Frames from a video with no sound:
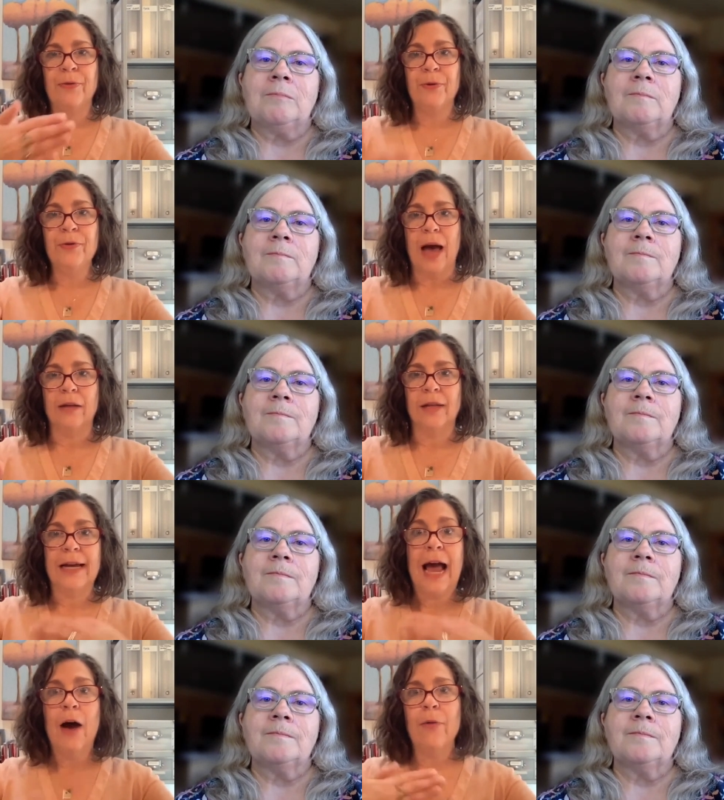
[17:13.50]
Speaker 1: went through
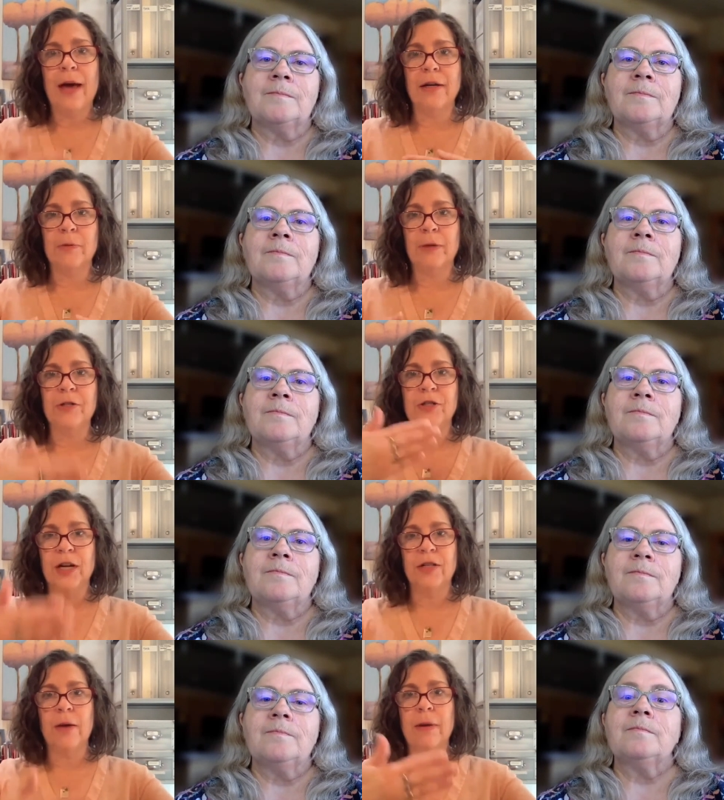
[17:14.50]
that, like how that
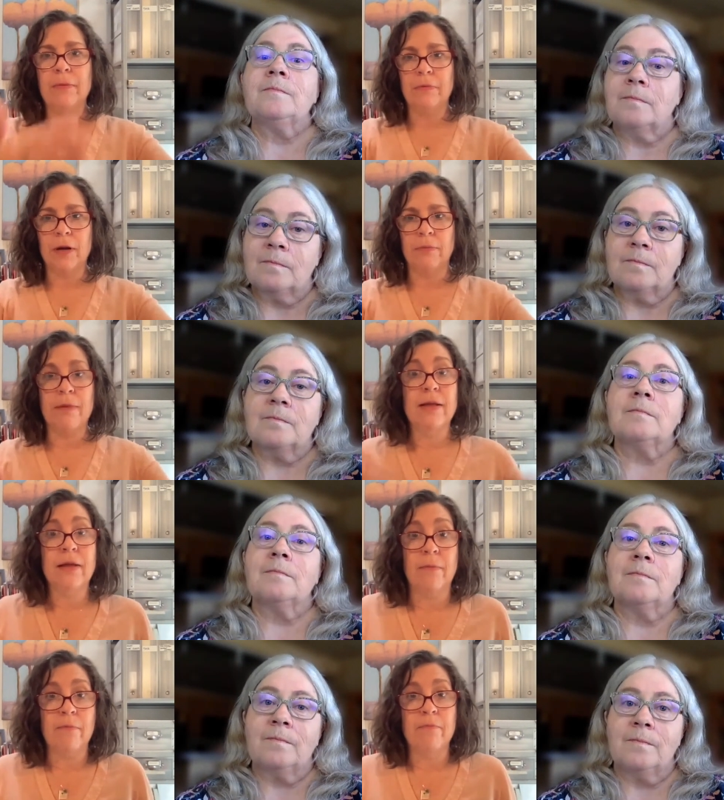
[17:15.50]
experience changed them
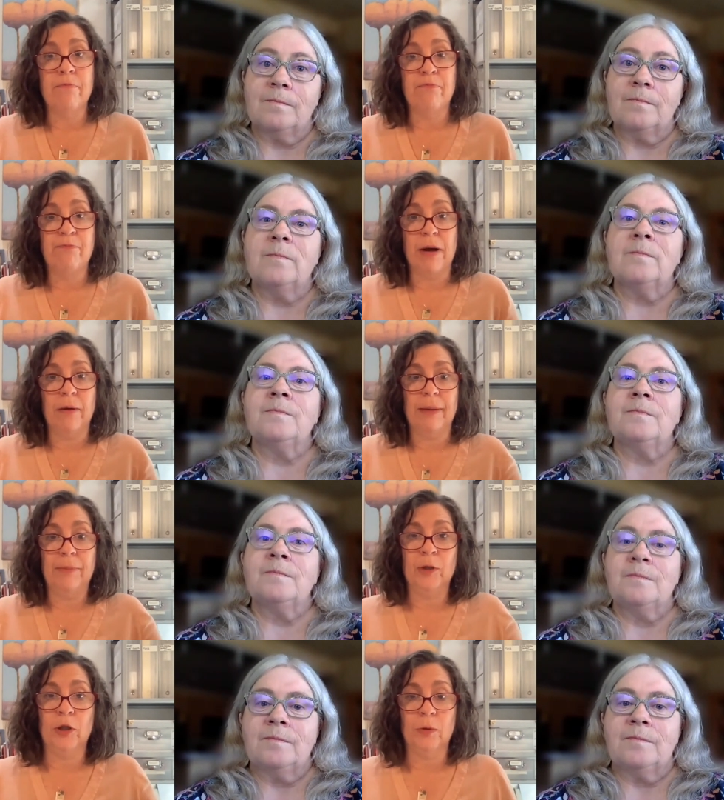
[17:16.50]
and made them better